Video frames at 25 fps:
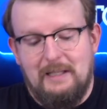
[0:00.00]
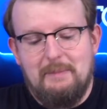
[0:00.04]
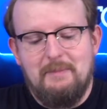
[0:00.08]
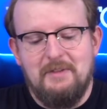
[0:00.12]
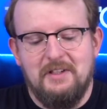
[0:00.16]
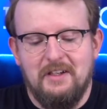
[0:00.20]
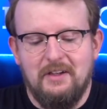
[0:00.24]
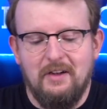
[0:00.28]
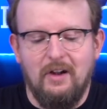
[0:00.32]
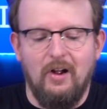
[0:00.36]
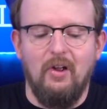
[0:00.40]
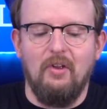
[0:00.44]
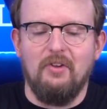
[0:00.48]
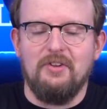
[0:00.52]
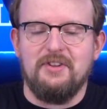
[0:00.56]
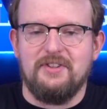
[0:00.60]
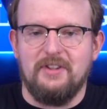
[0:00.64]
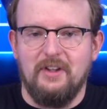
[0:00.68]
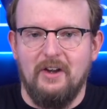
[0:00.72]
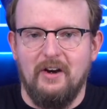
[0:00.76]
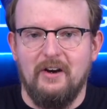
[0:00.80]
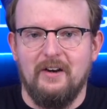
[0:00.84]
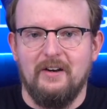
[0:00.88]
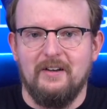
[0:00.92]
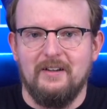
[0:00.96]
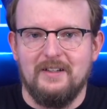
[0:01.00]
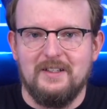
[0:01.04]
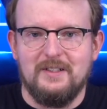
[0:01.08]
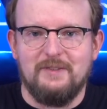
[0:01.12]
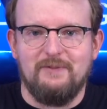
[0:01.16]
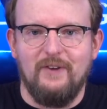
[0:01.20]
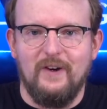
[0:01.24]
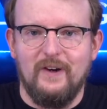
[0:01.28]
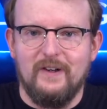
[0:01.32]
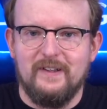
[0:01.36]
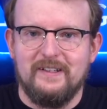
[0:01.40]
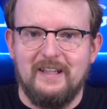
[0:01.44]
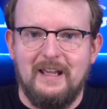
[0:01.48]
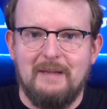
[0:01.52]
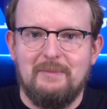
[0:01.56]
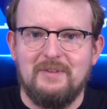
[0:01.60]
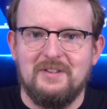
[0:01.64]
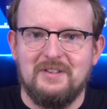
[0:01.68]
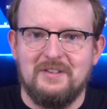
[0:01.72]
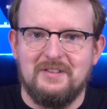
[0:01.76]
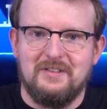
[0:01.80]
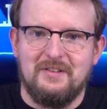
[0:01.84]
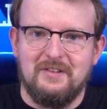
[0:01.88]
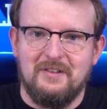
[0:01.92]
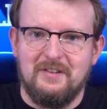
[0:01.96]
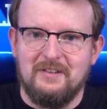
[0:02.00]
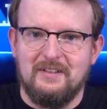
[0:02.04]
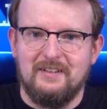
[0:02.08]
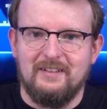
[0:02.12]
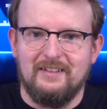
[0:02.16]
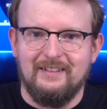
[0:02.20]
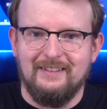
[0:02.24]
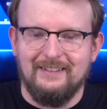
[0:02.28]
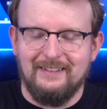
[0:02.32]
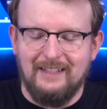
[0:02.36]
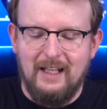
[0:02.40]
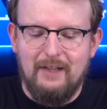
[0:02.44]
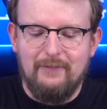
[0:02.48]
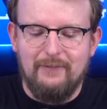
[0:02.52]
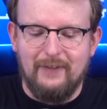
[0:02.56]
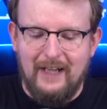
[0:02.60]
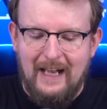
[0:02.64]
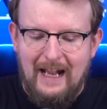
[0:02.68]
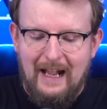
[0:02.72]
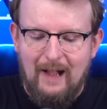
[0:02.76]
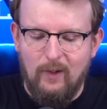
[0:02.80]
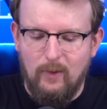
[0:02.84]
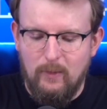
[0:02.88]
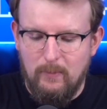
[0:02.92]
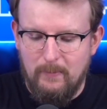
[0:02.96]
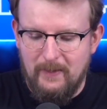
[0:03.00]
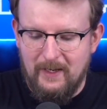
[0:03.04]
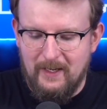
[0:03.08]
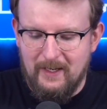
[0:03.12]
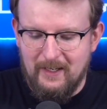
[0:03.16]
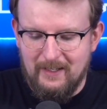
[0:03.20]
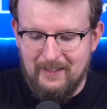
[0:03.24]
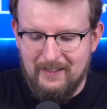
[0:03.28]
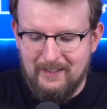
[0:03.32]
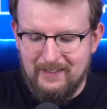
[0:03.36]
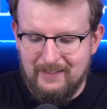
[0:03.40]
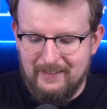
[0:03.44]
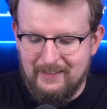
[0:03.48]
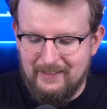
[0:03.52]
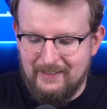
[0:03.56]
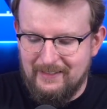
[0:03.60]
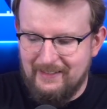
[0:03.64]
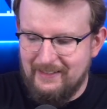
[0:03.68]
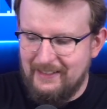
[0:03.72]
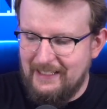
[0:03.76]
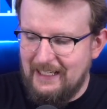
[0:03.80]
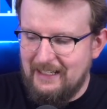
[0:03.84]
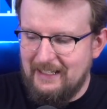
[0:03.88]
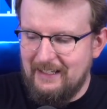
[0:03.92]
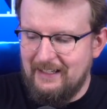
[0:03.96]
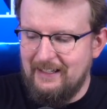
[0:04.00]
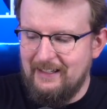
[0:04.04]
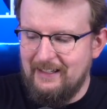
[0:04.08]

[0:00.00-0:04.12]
limited all-star as far as I'm concerned. Love an owl bear. Get